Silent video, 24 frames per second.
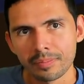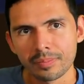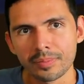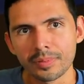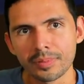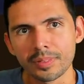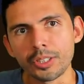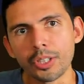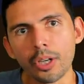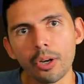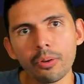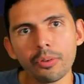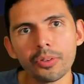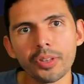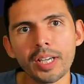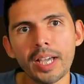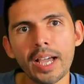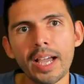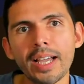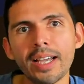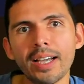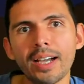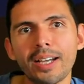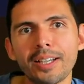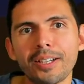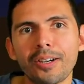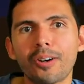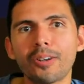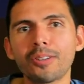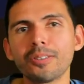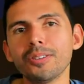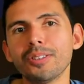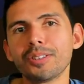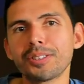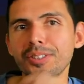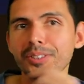Yo, the AI
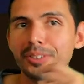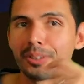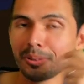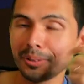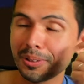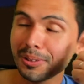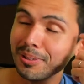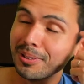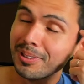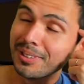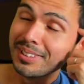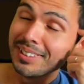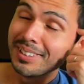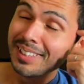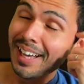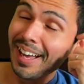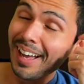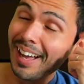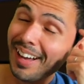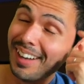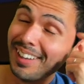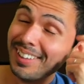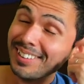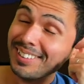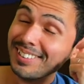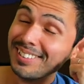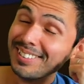art looks so cool. Yeah.